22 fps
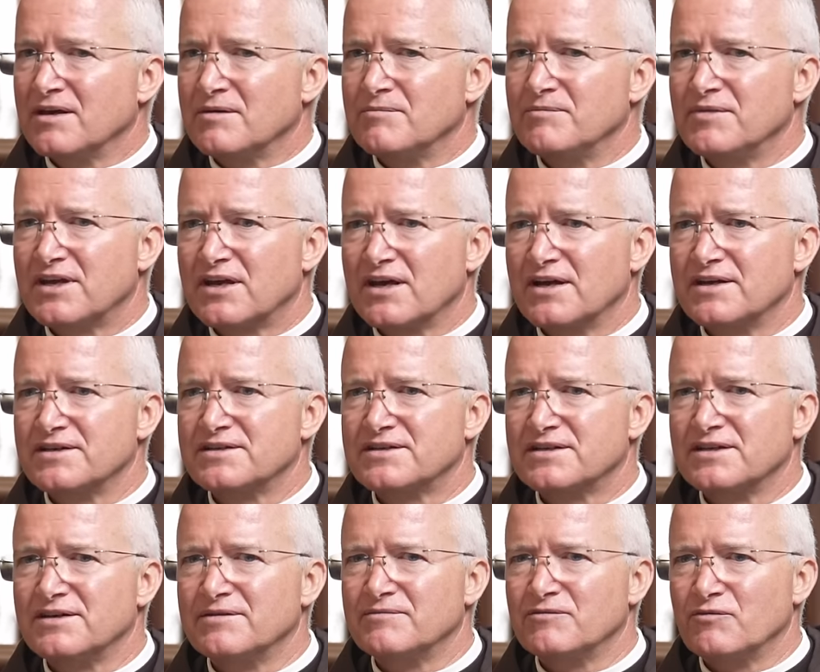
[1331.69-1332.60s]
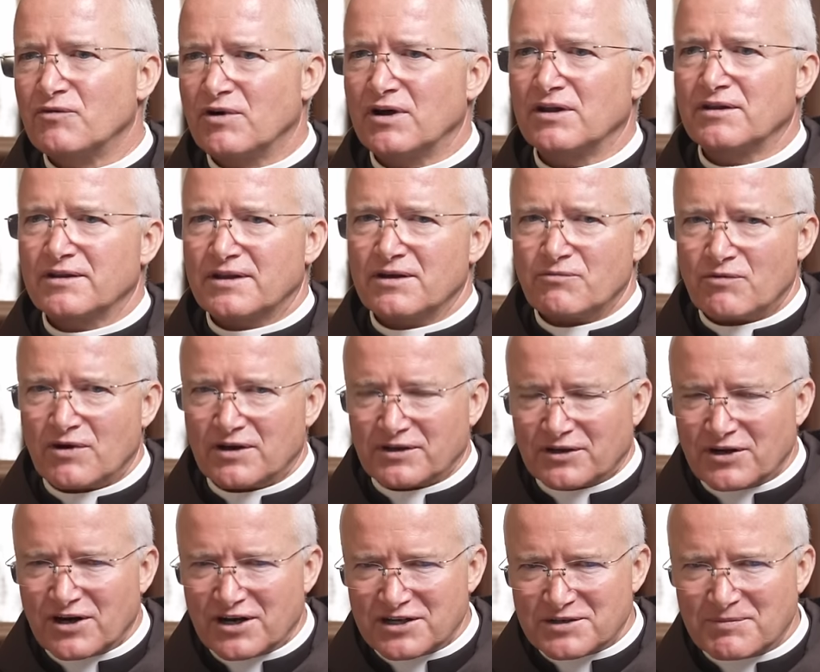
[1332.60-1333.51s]
Because, they
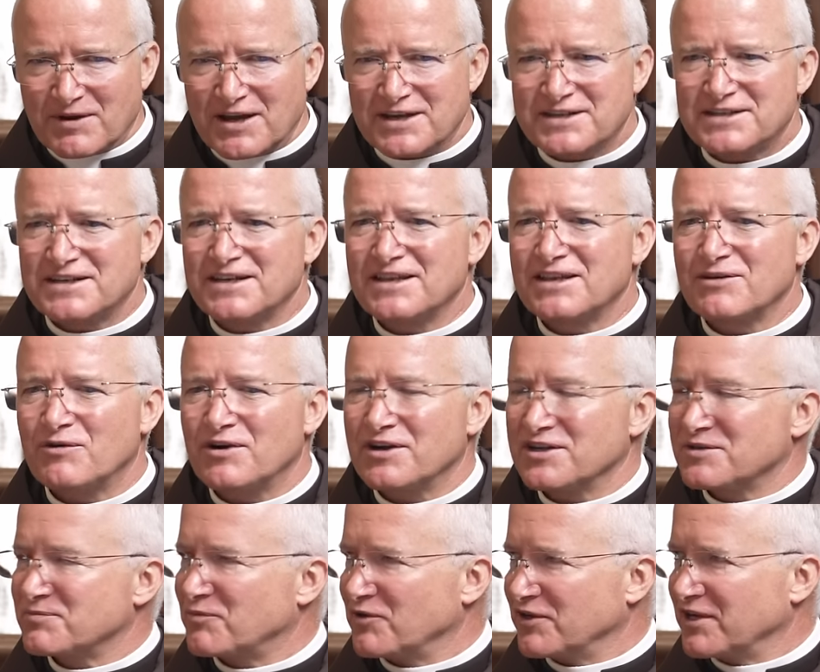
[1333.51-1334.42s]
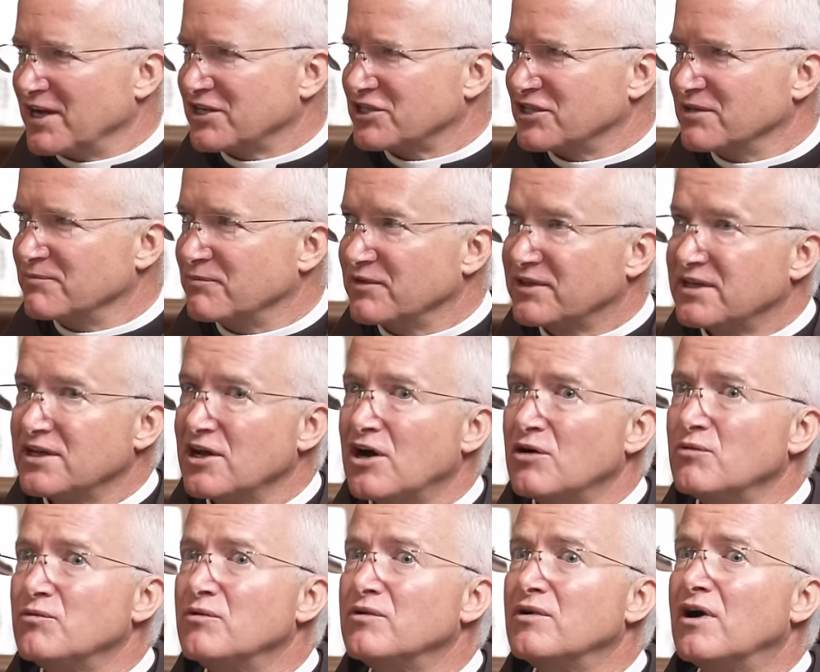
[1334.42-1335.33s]
want God's blessing, they want His protection, but they
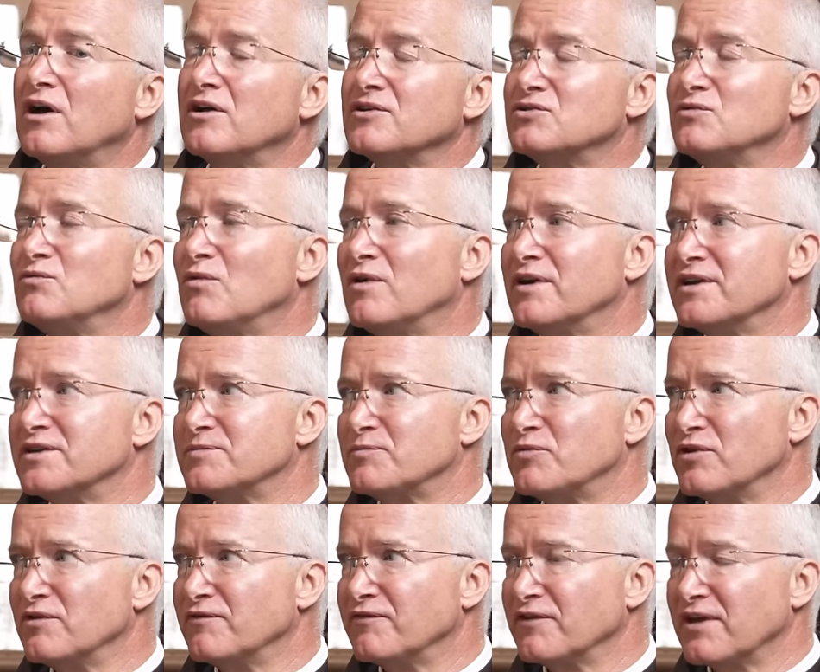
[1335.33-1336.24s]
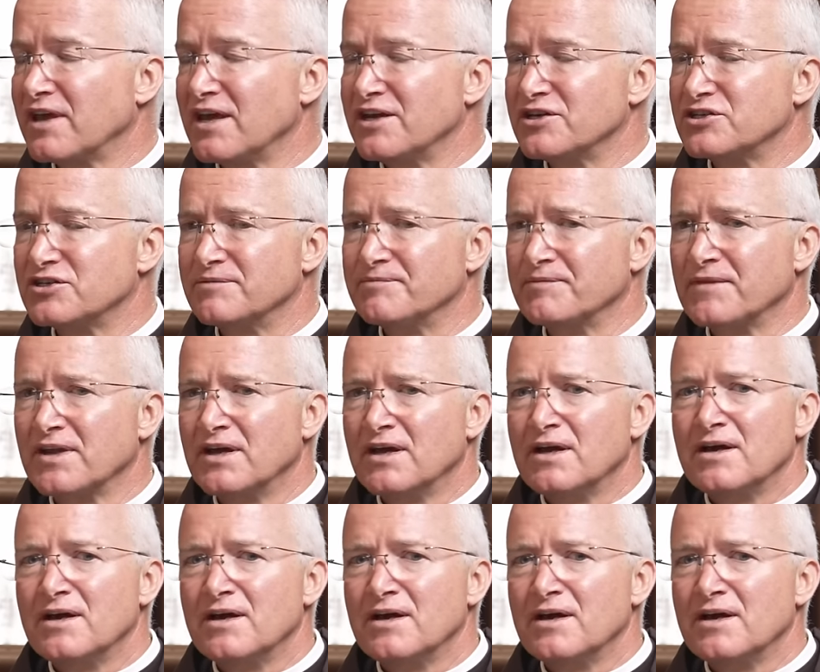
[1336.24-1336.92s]
also want His purification.